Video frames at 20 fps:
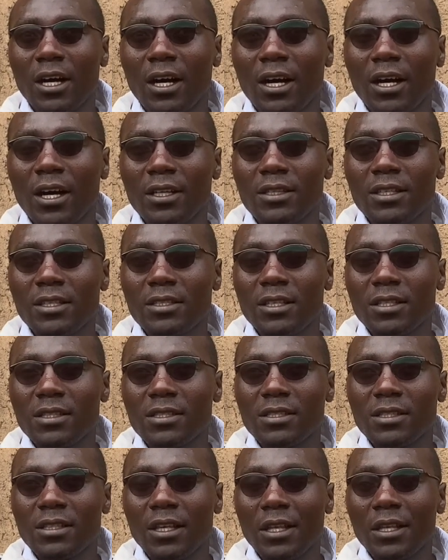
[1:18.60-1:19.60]
This
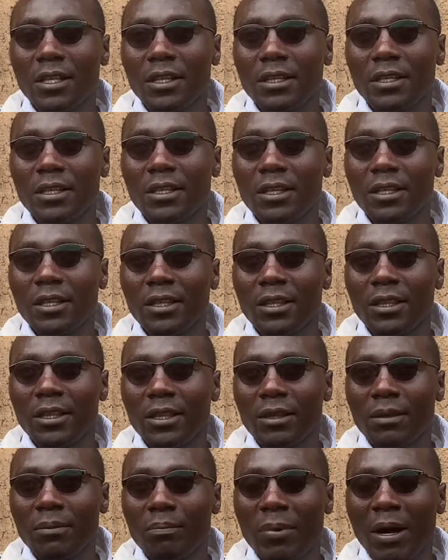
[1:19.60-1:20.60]
is in
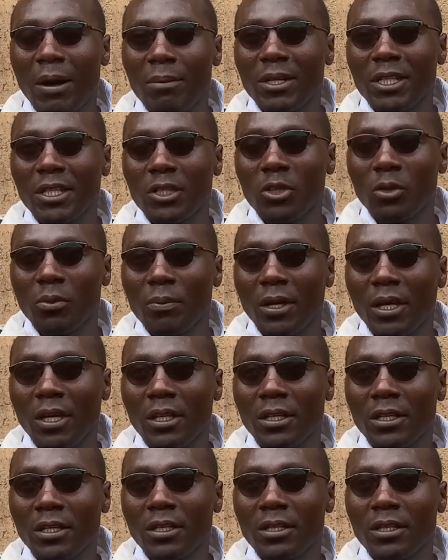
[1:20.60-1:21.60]
public domain.
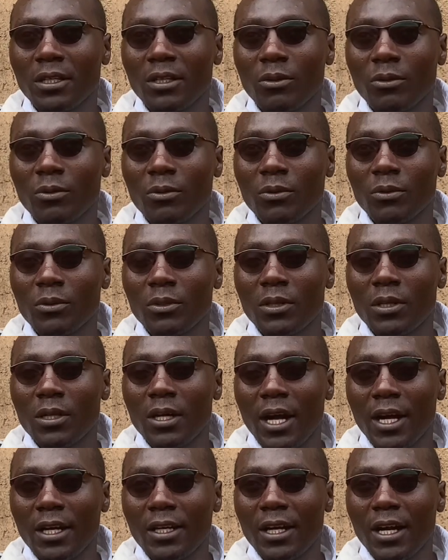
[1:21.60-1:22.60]

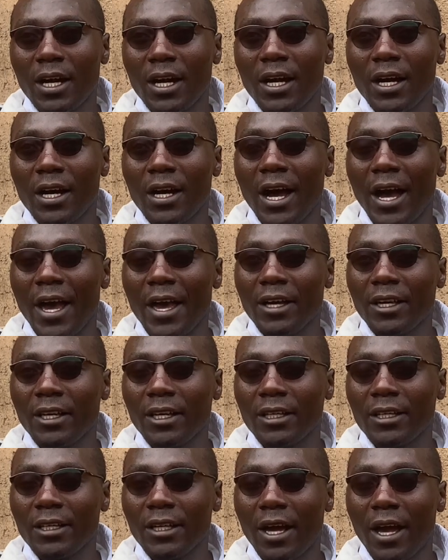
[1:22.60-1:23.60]
And
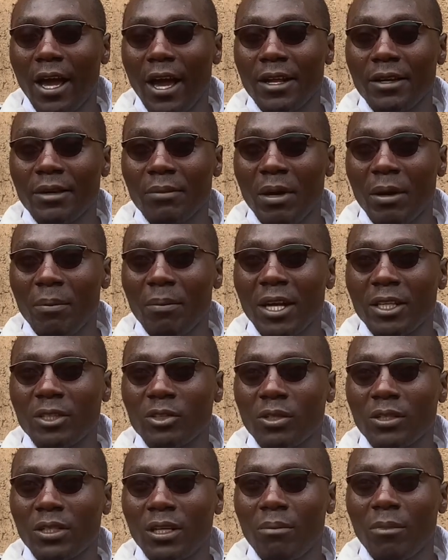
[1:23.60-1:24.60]
I remember I
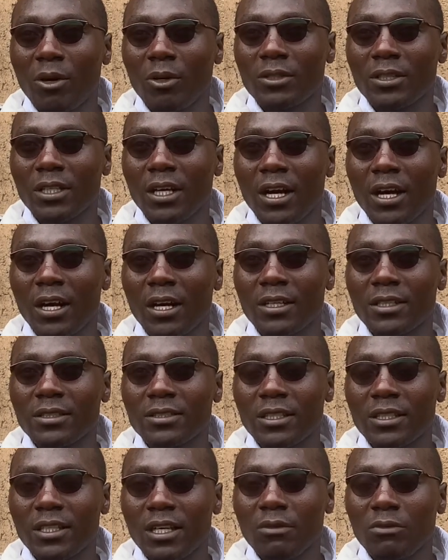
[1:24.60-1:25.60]
talked about a
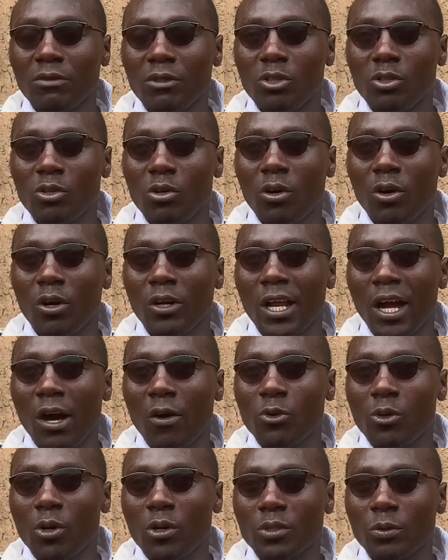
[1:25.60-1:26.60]
certain video on
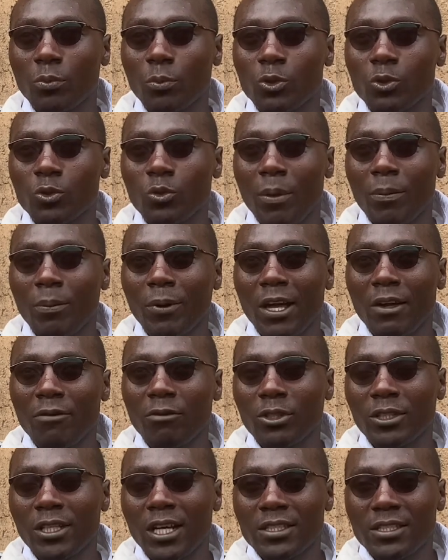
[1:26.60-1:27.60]
how you are supposed to apply
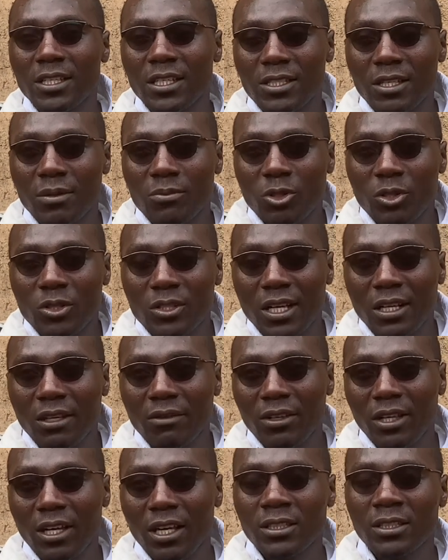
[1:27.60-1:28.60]
for tax exemption
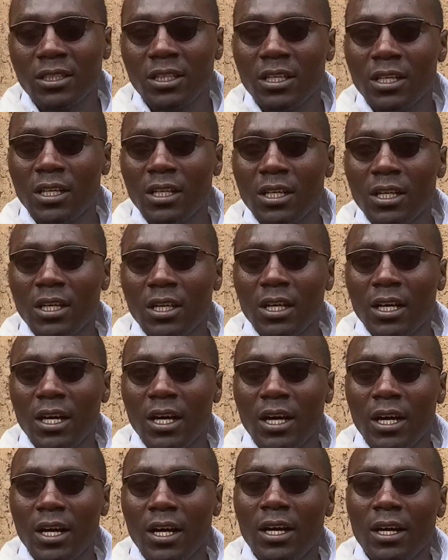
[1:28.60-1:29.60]
certificate.
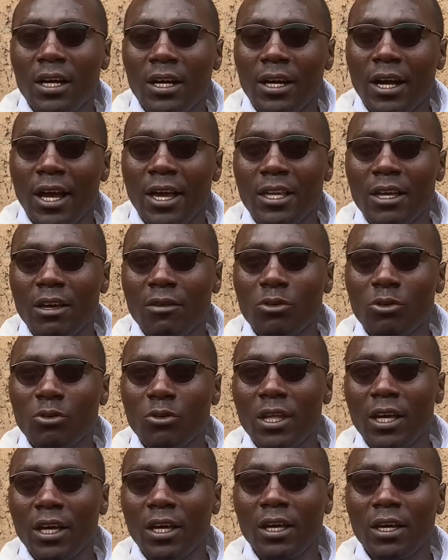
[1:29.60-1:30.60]
I gave you
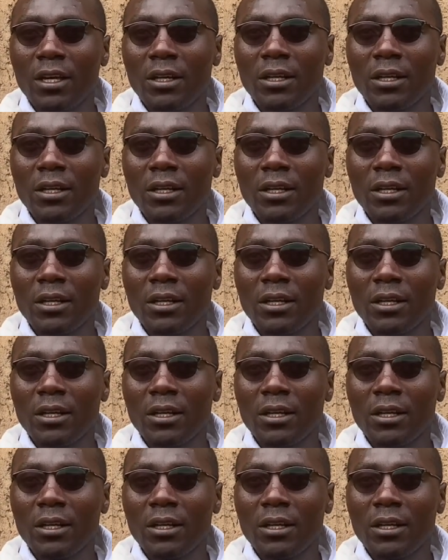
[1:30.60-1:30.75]
the